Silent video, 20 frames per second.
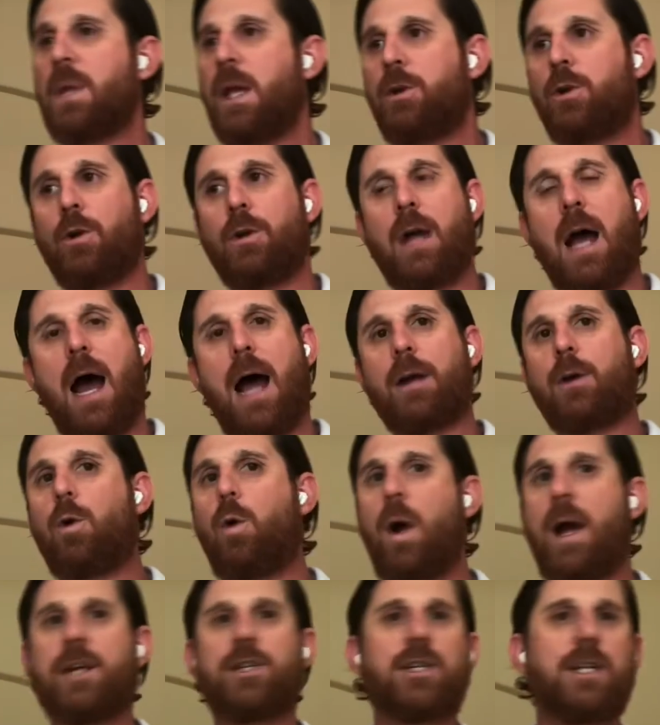you're not
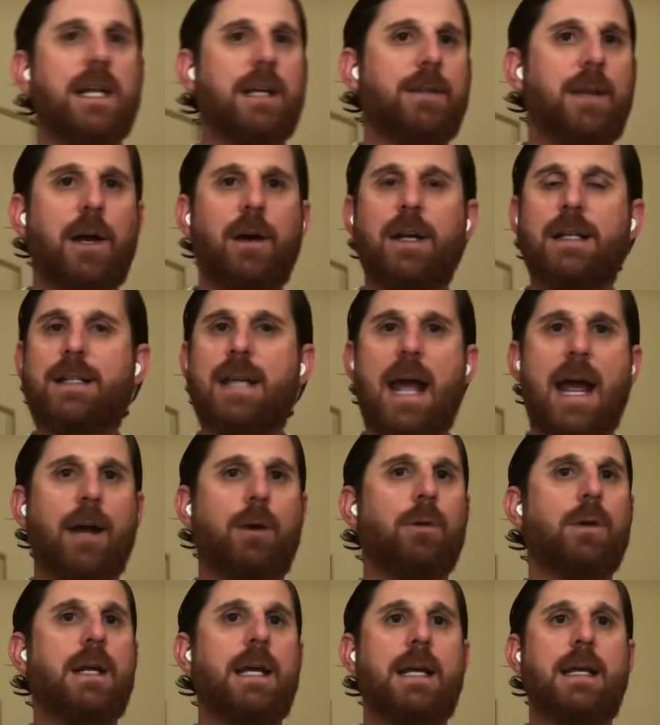questioning their
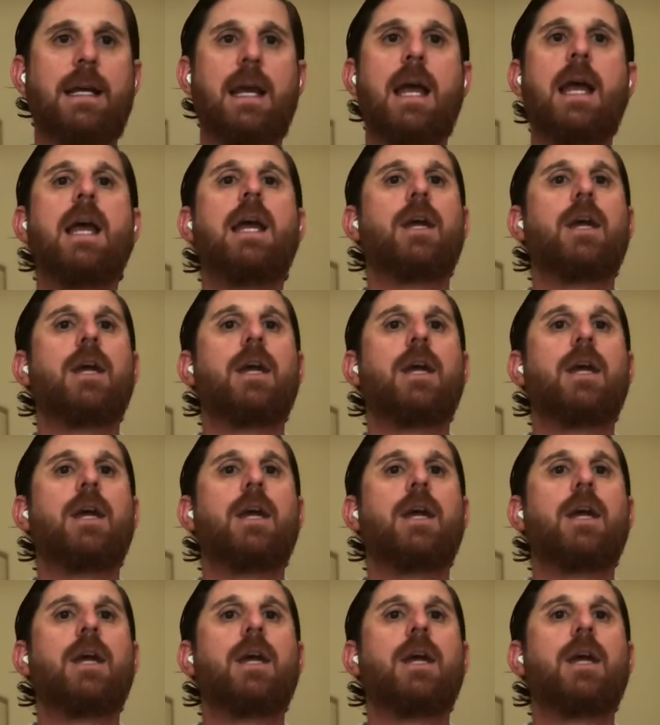integrity.